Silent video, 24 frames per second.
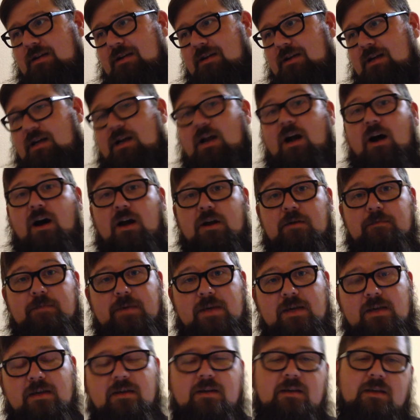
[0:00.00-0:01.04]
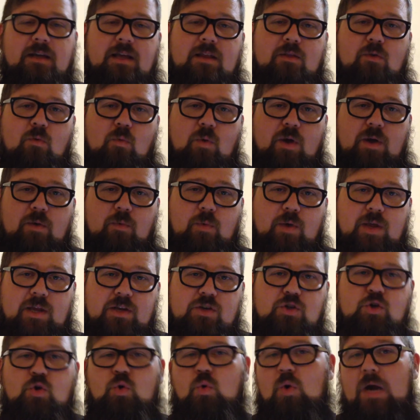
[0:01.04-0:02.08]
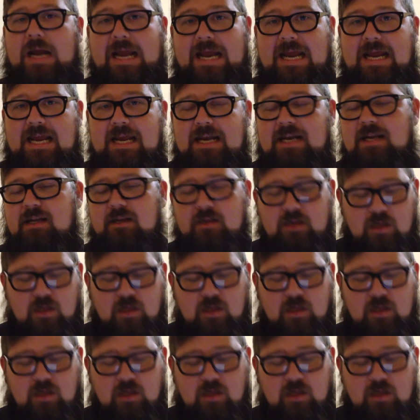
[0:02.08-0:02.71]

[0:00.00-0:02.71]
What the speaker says: economy and the way we trade